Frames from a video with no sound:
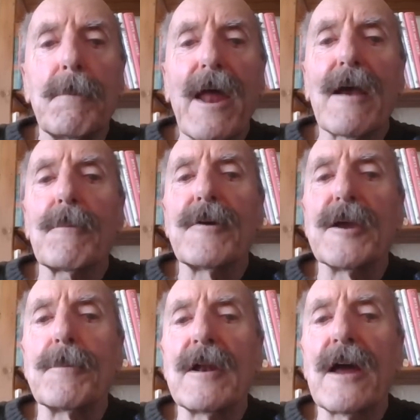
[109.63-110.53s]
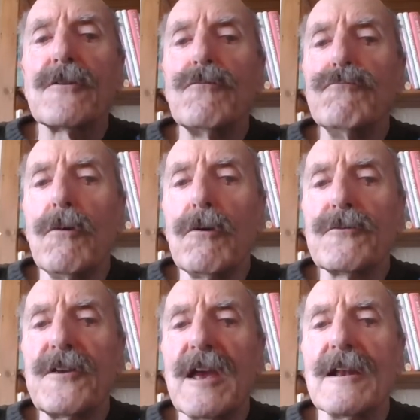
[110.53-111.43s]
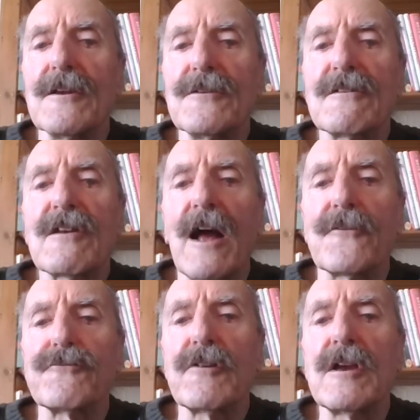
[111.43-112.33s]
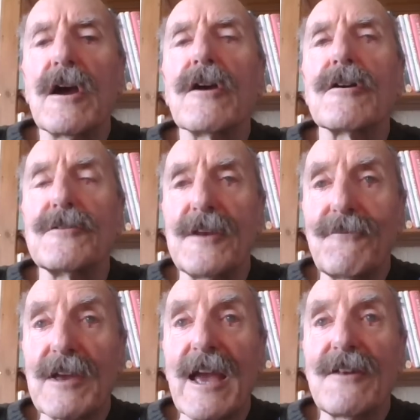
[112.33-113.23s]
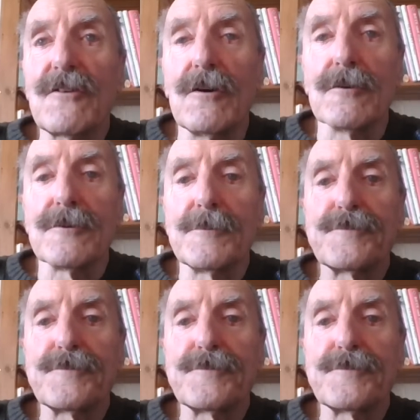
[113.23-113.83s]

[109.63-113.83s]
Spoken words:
black people had a raw deal in this country and could never get on.